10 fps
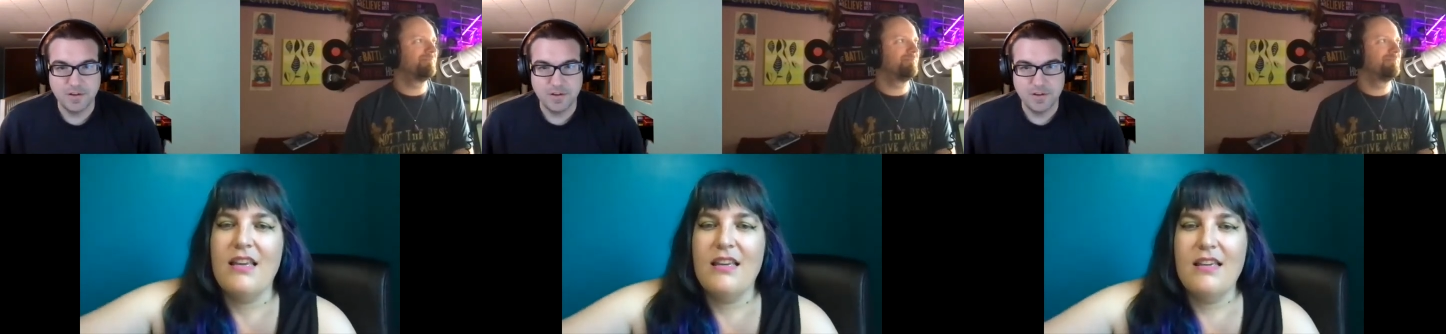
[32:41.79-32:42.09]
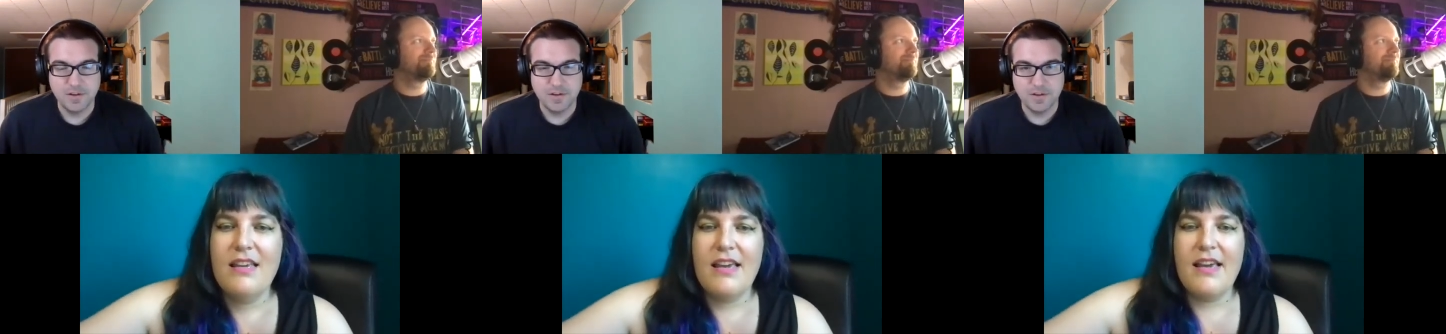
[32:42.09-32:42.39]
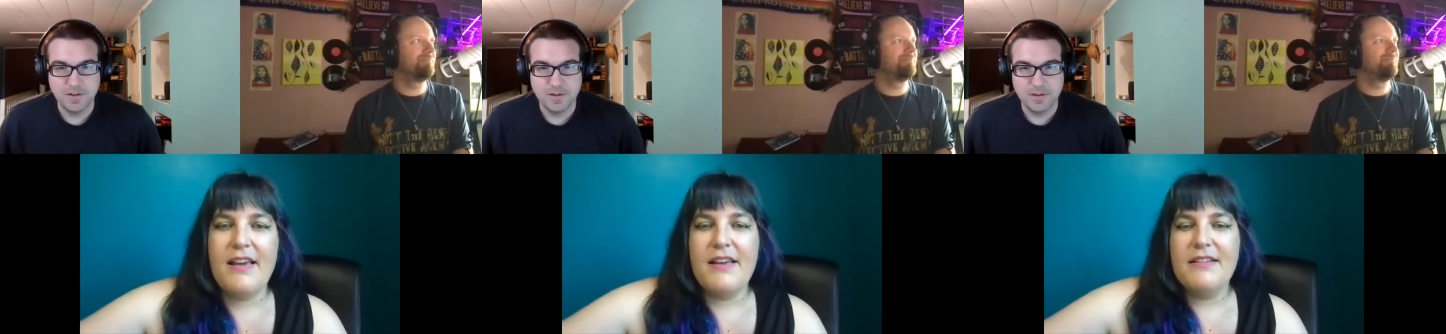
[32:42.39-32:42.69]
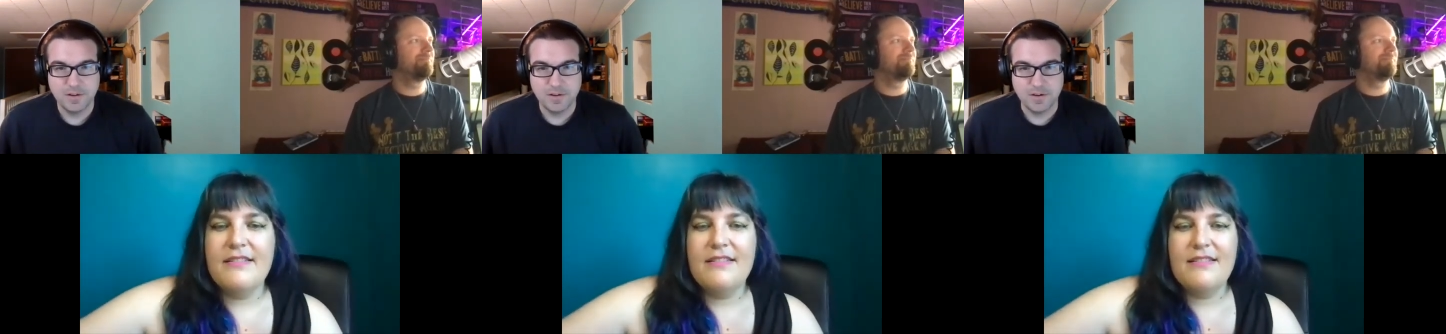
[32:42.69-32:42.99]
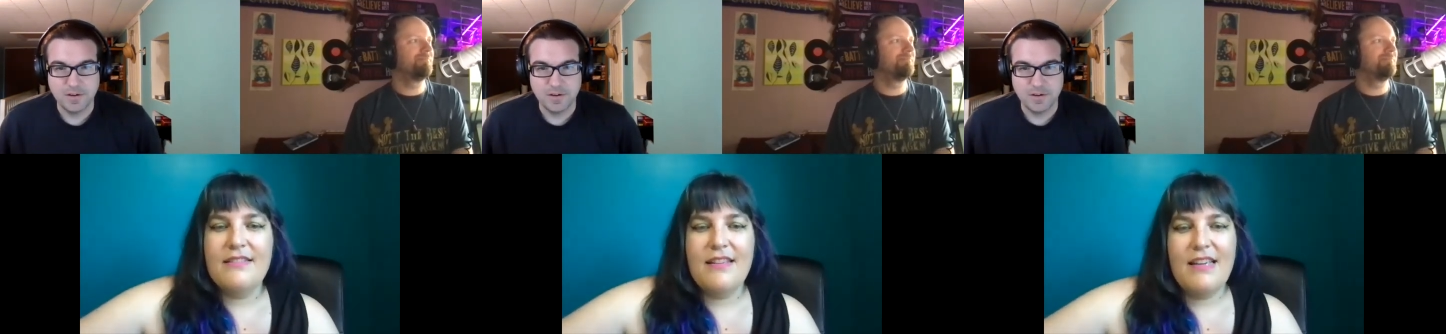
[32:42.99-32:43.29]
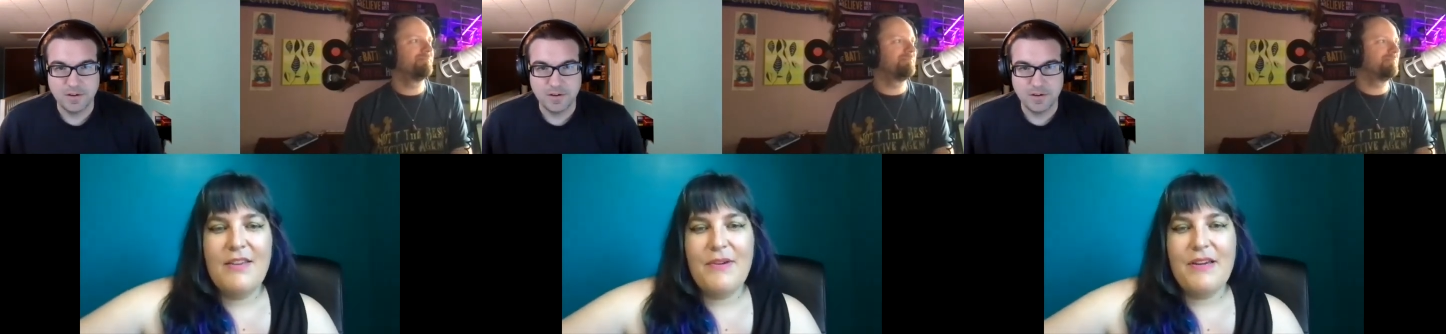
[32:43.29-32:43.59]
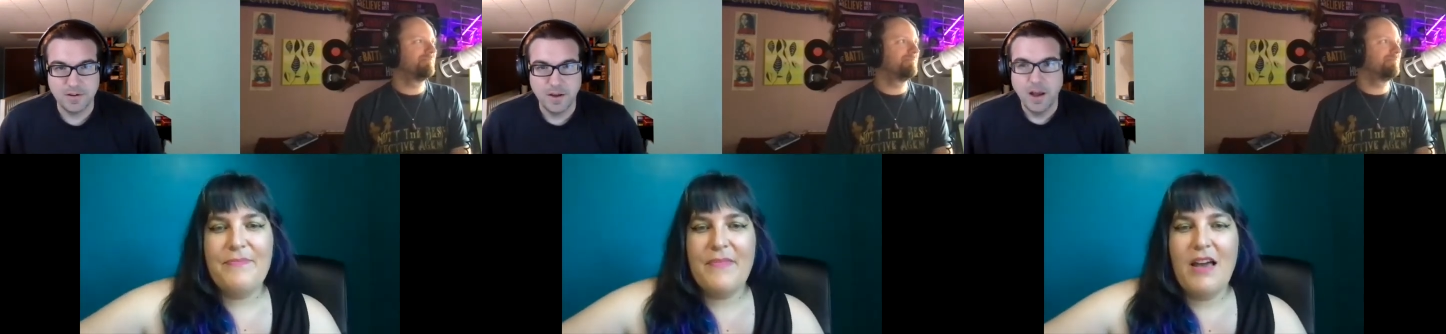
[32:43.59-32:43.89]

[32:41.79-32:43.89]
Speaker 1: Yeah. Anyway,